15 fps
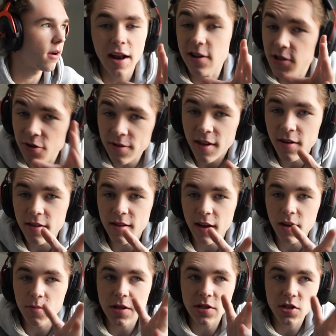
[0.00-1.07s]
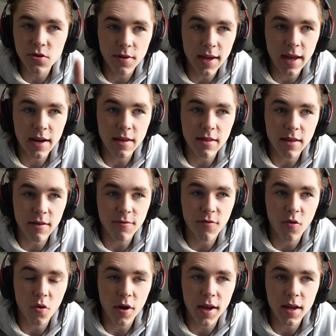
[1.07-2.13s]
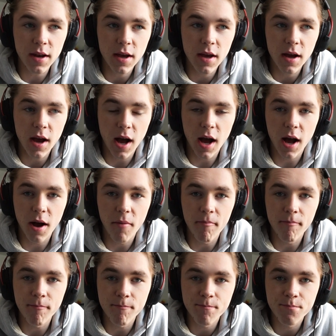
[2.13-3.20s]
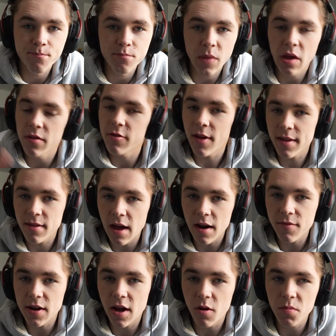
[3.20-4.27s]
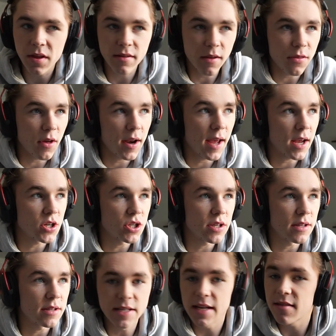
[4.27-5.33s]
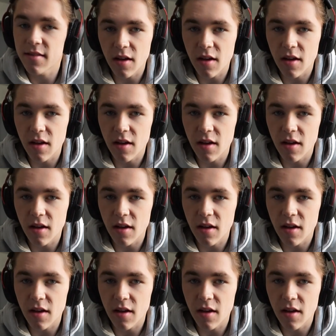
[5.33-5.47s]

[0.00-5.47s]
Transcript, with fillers: and it turns out he's not going to be doing anything for it. Um, so that's kind of an L because I thought I actually did